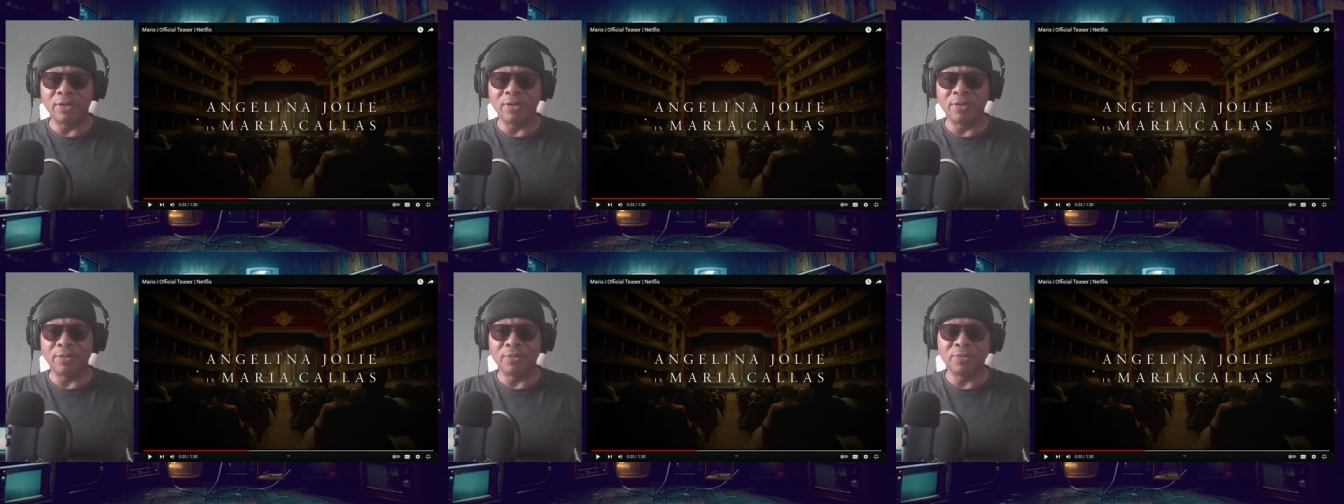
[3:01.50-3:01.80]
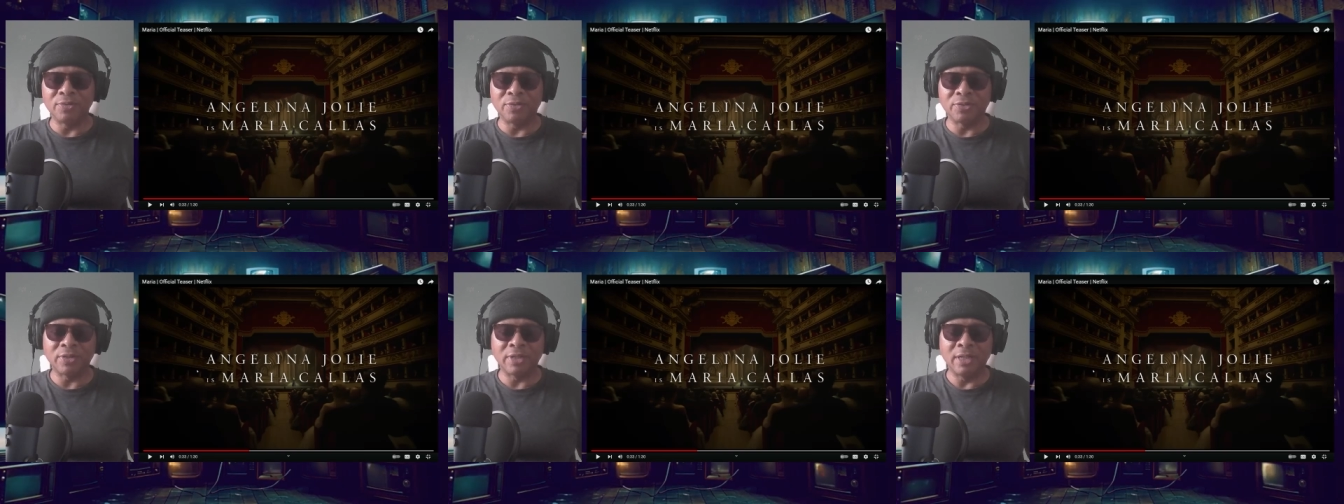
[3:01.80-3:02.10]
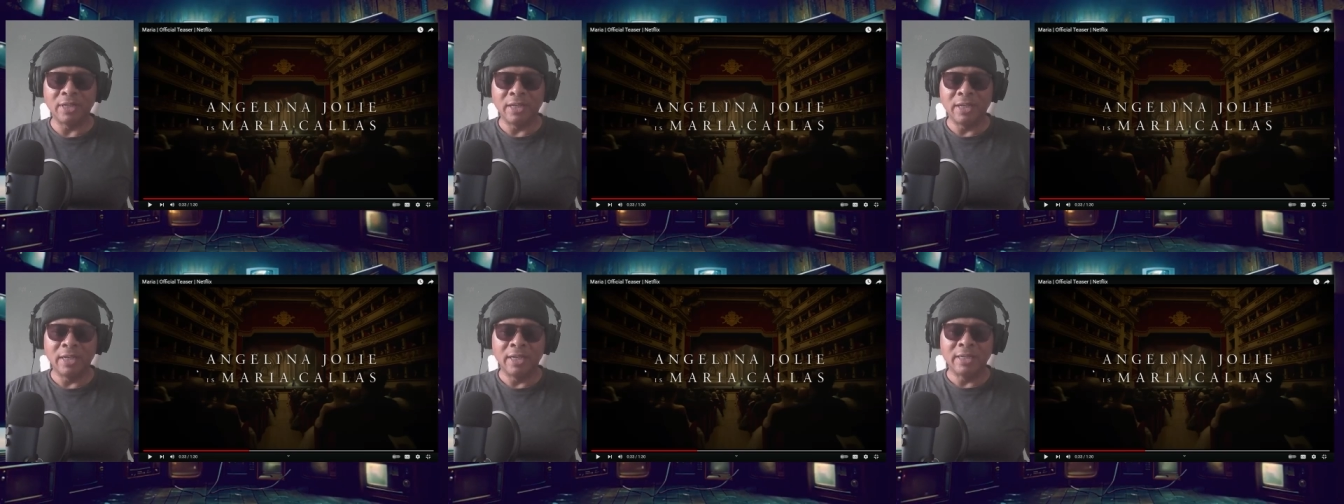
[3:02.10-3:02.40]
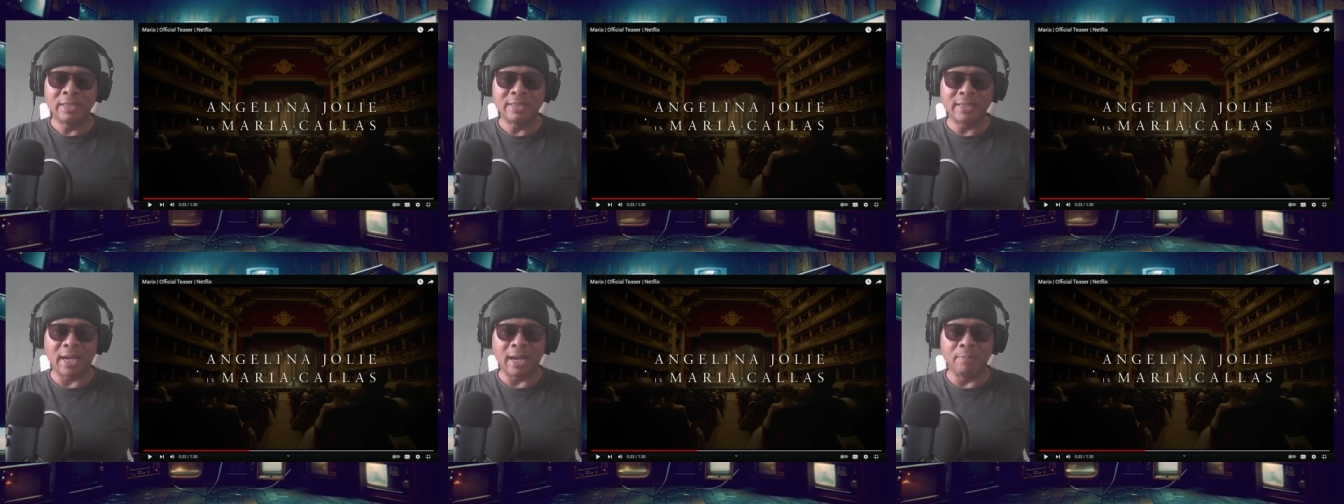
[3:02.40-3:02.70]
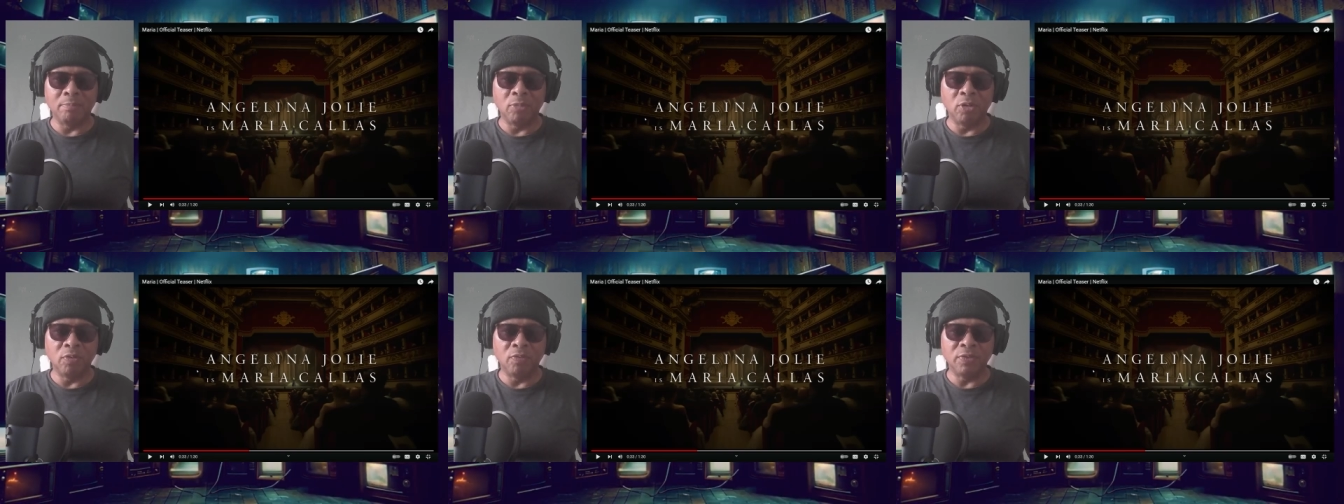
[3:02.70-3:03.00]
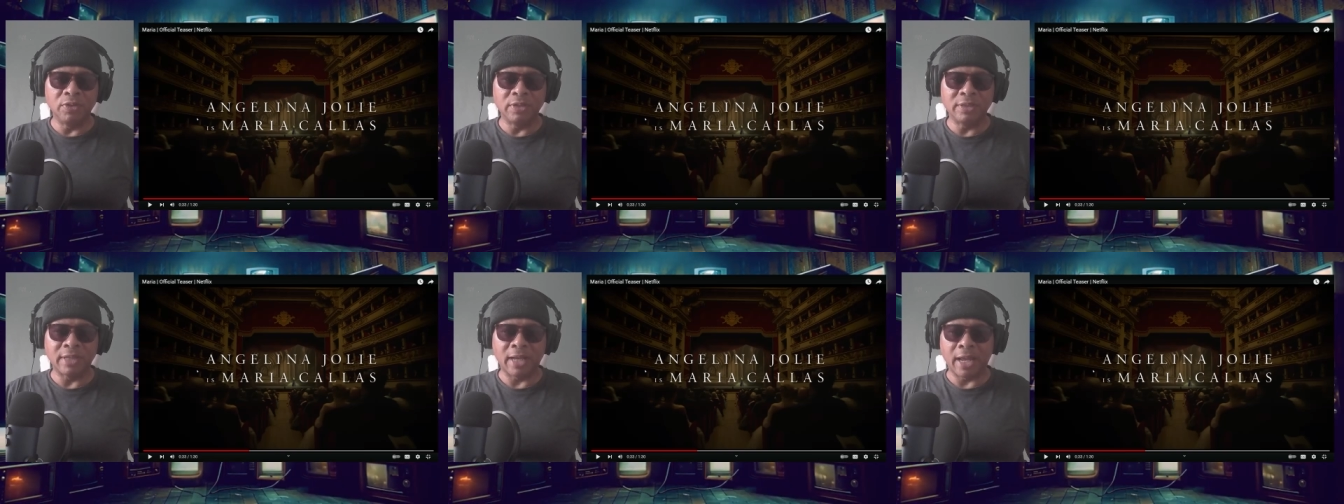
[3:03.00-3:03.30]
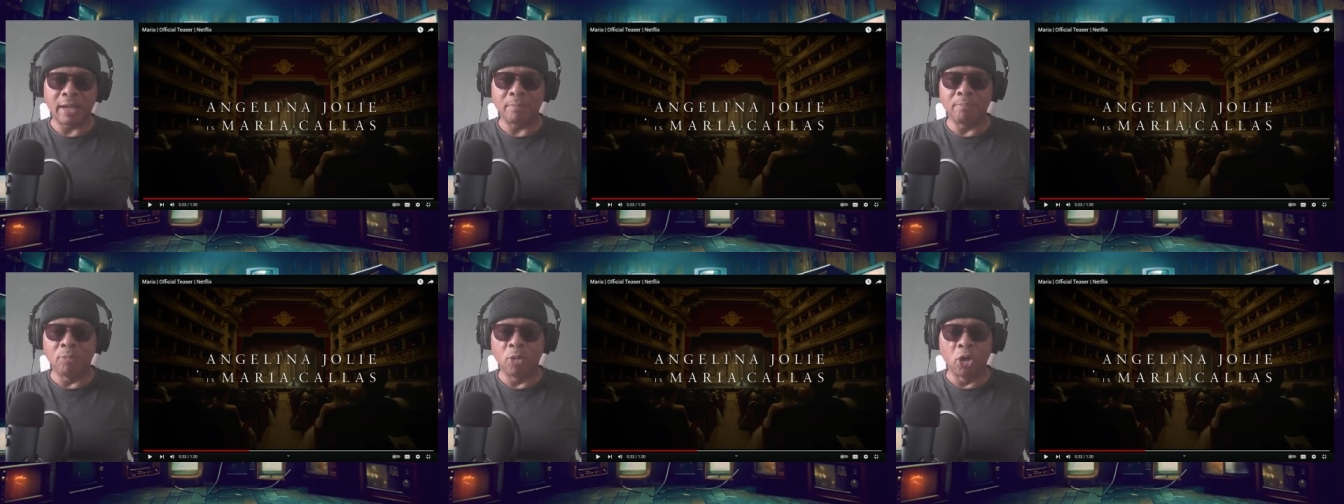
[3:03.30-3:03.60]
those type movies
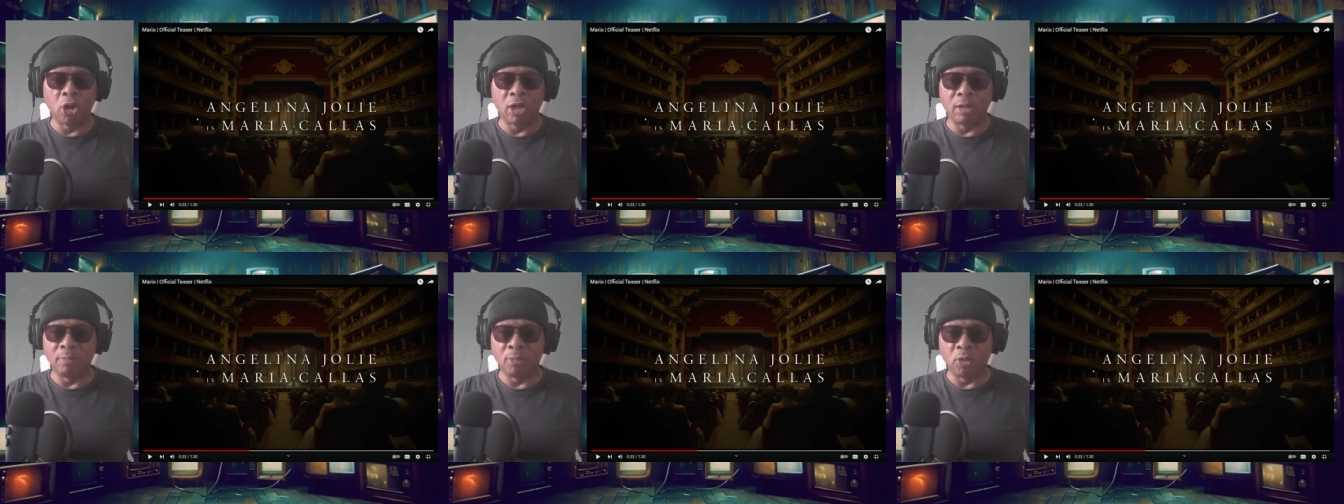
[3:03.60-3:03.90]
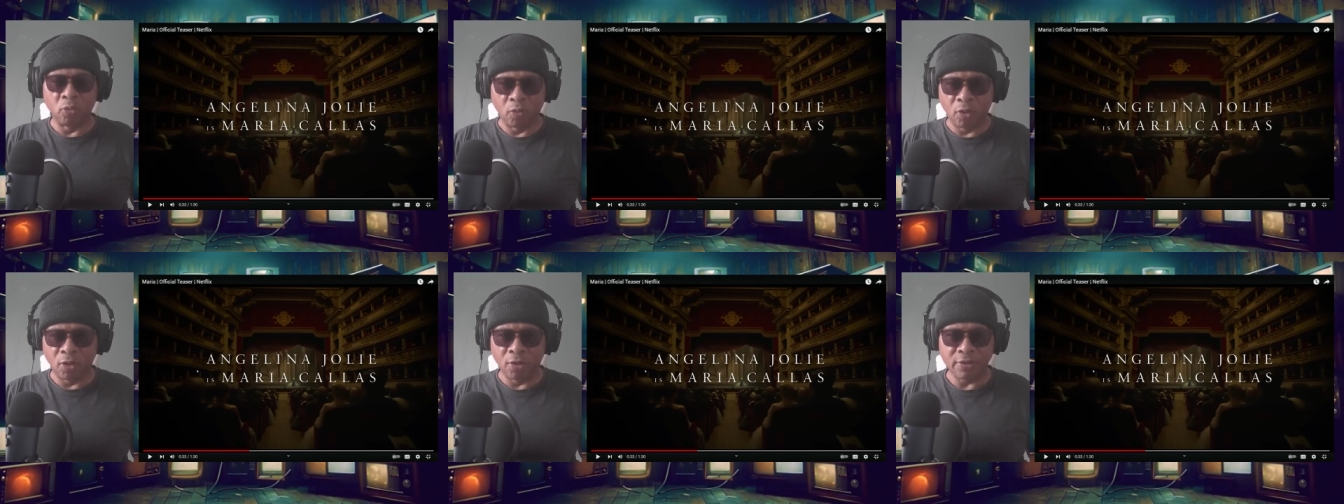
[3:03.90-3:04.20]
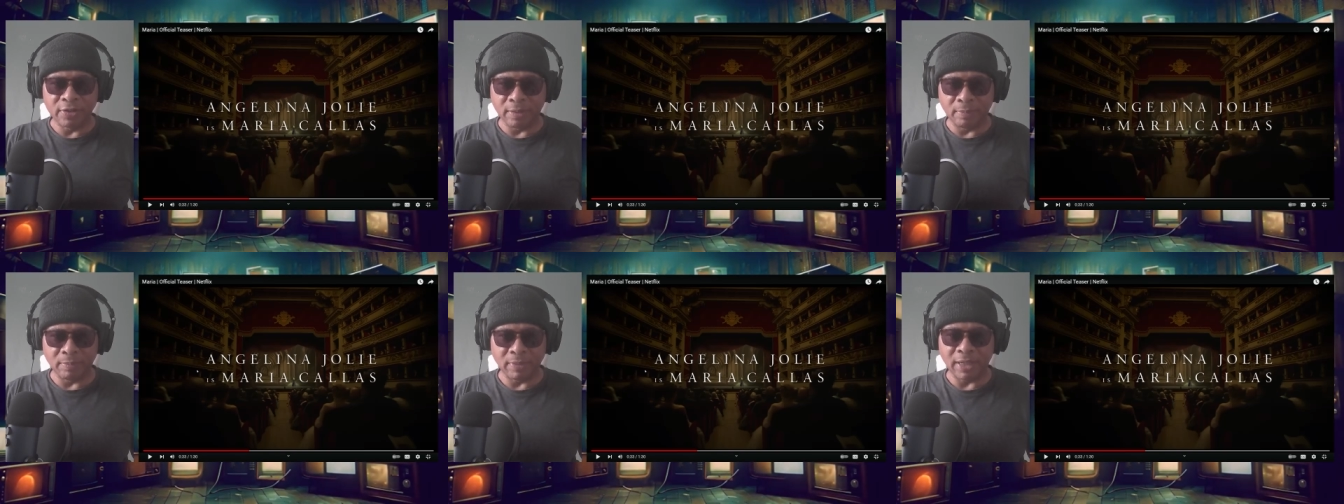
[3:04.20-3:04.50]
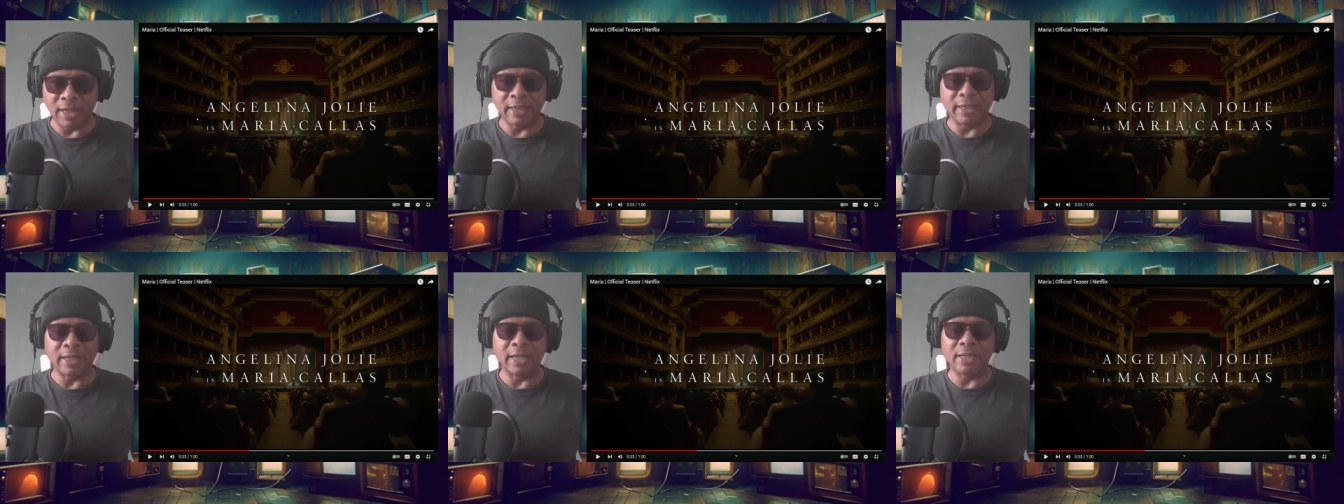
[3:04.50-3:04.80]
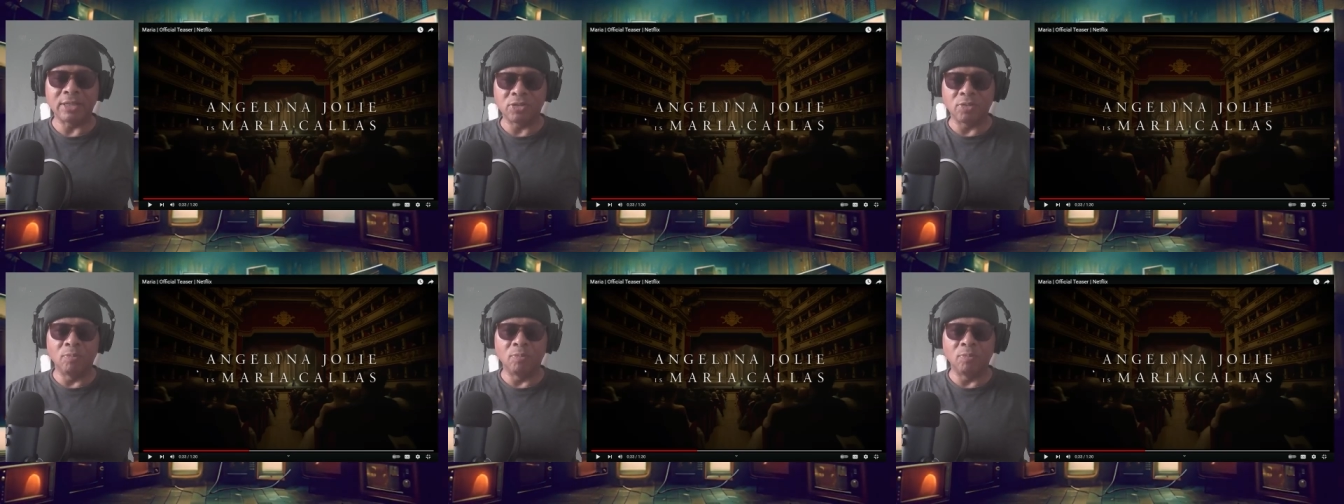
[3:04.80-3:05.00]
like Marilyn Monroe or something like that.